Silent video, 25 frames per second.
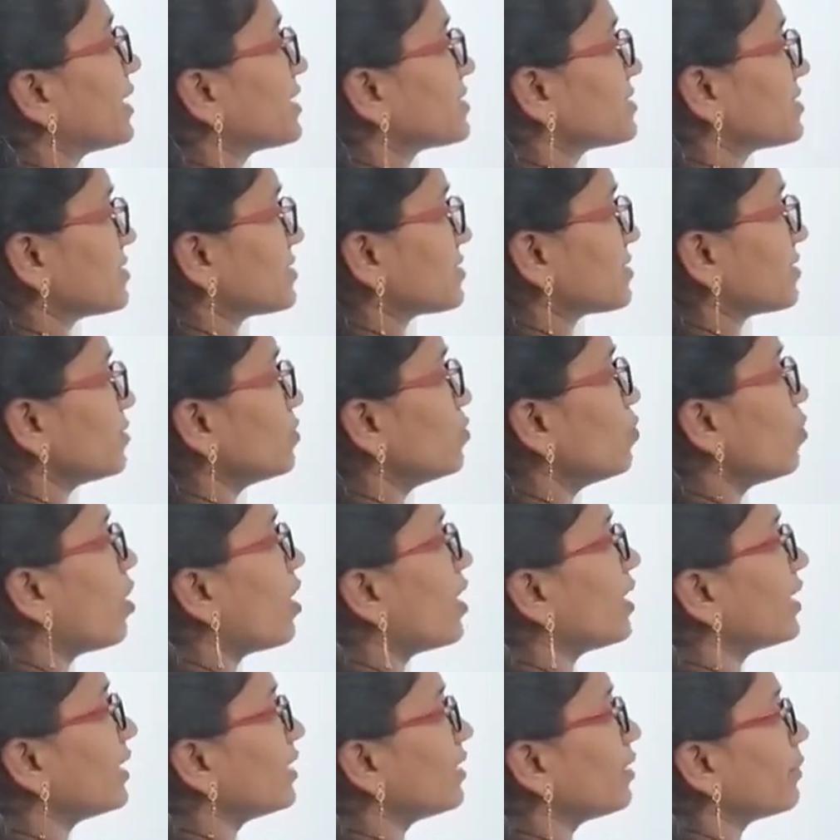bases.
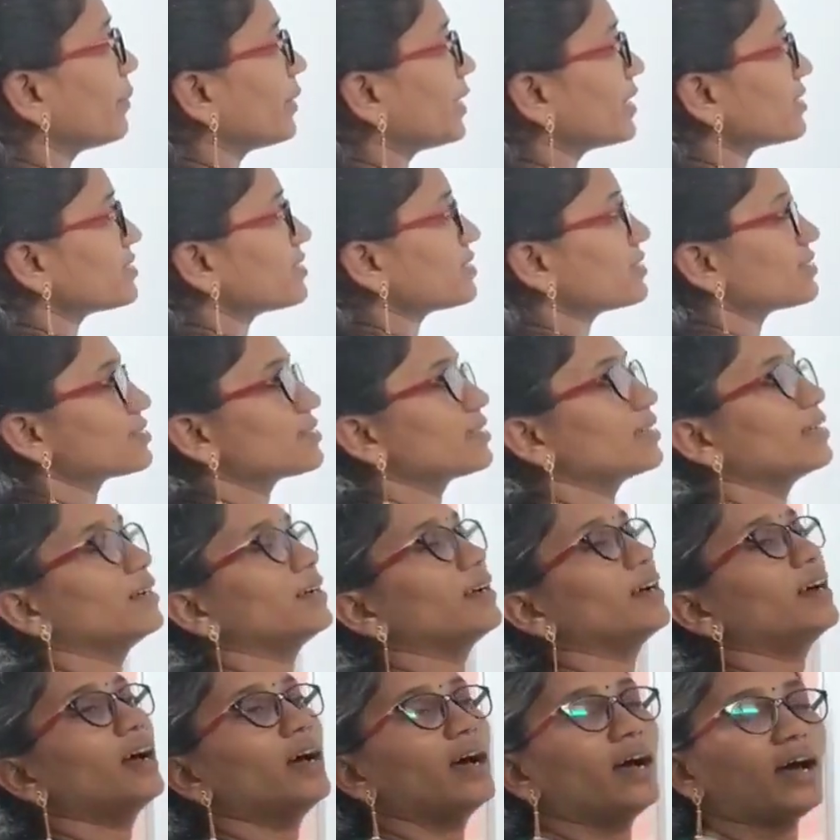What are bases
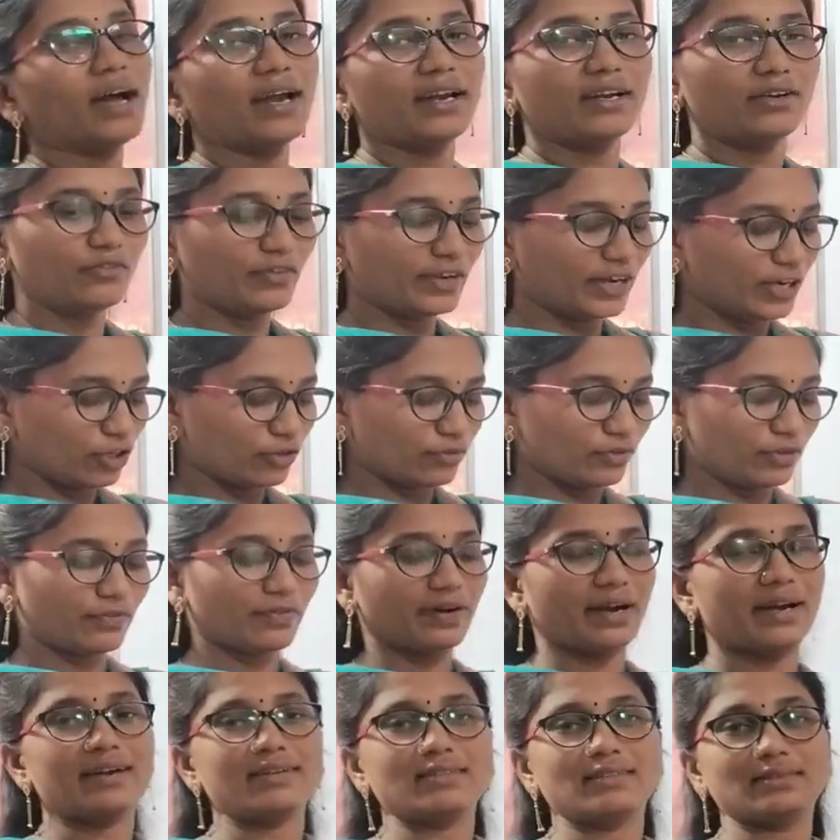and where do we
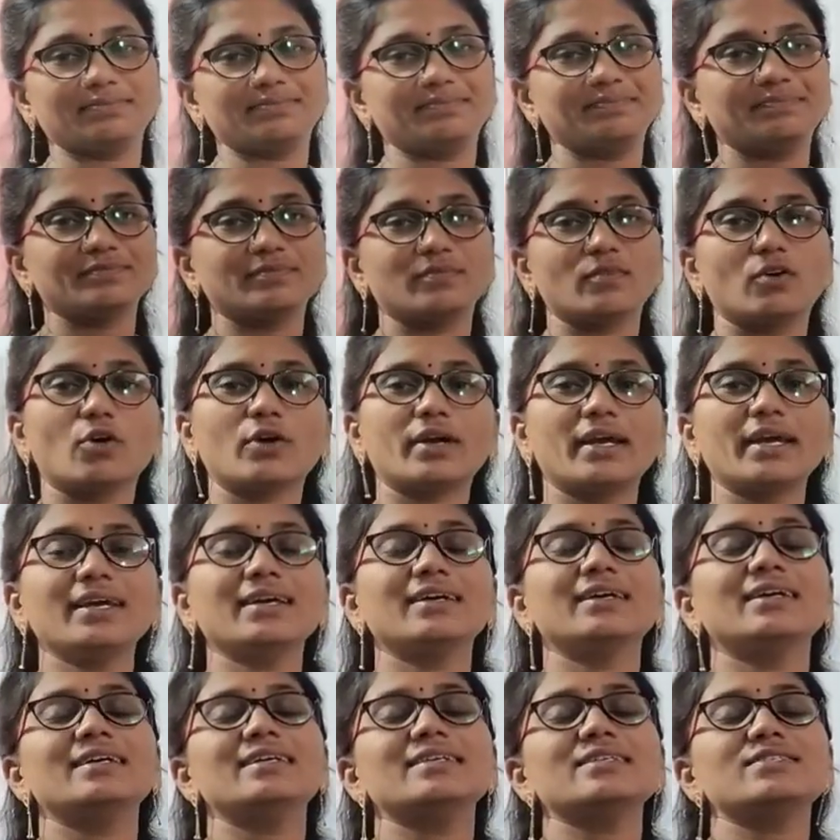find them?
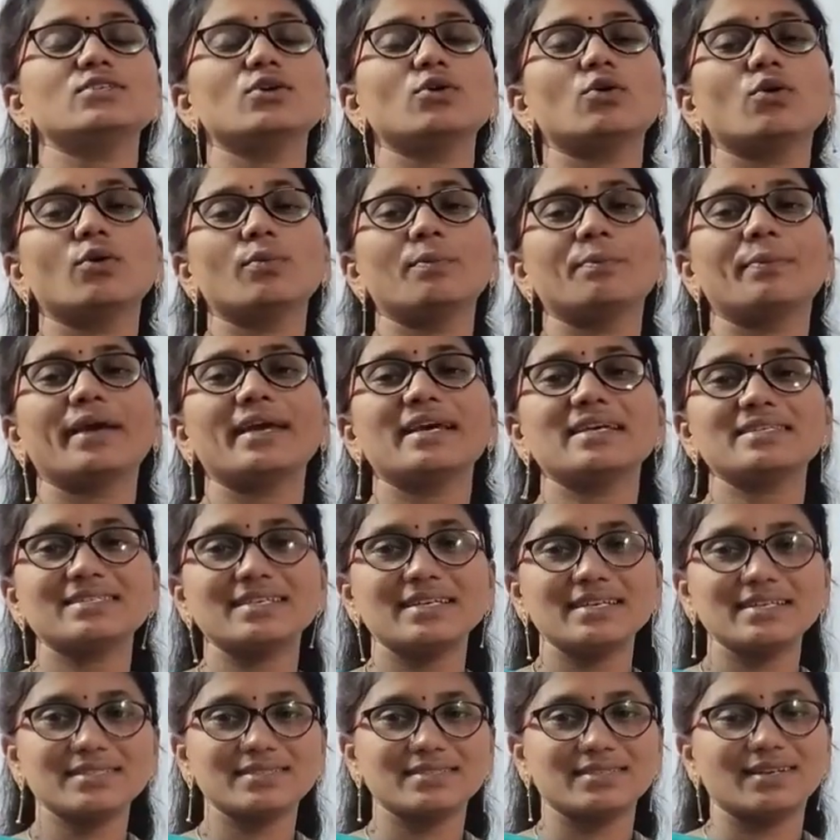Okay, so
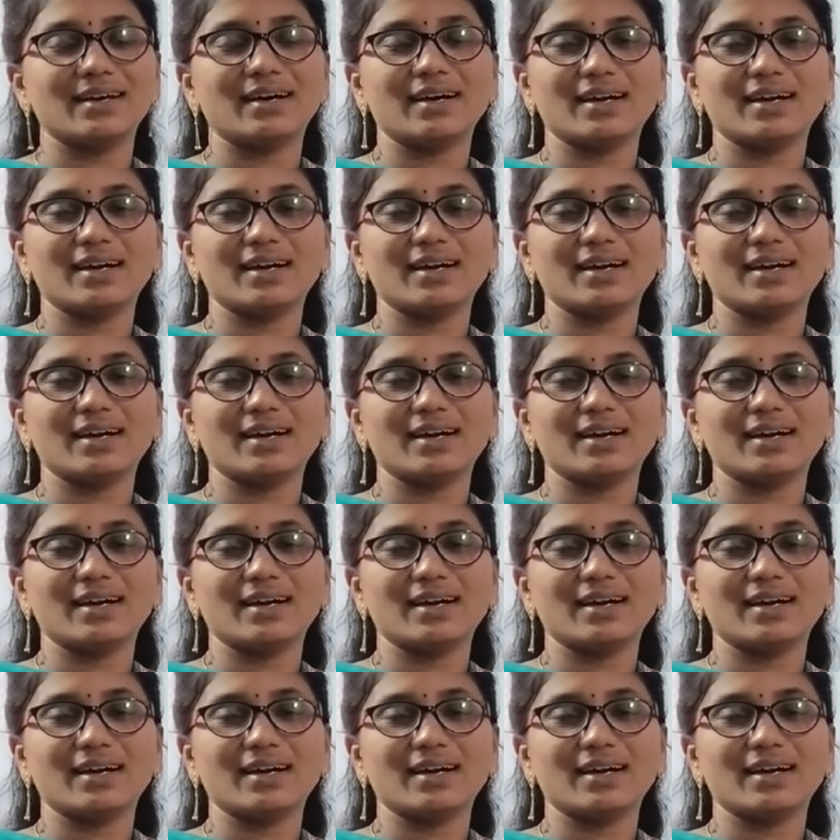bases